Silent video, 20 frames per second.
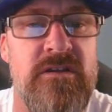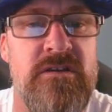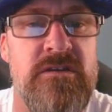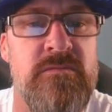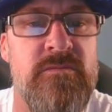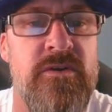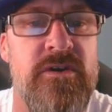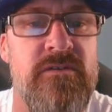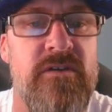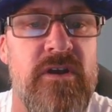these
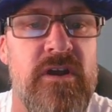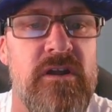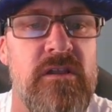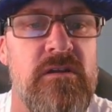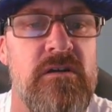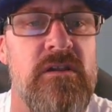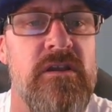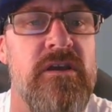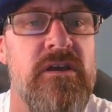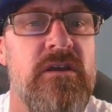pretty
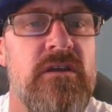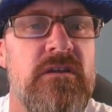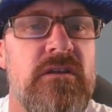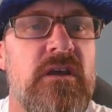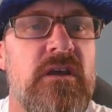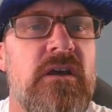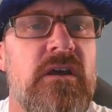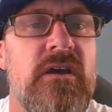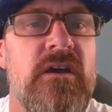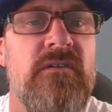regularly
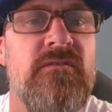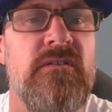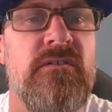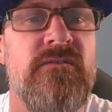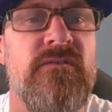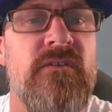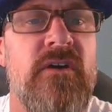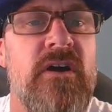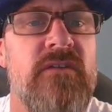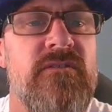for
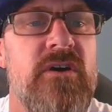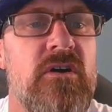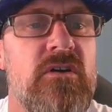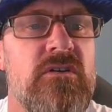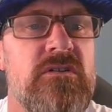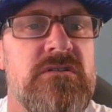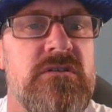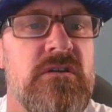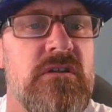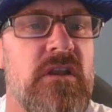
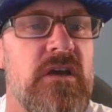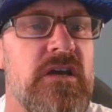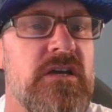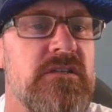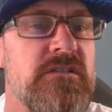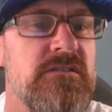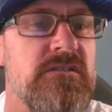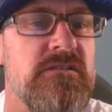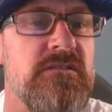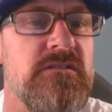$5 or
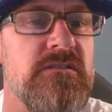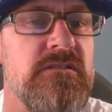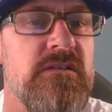less.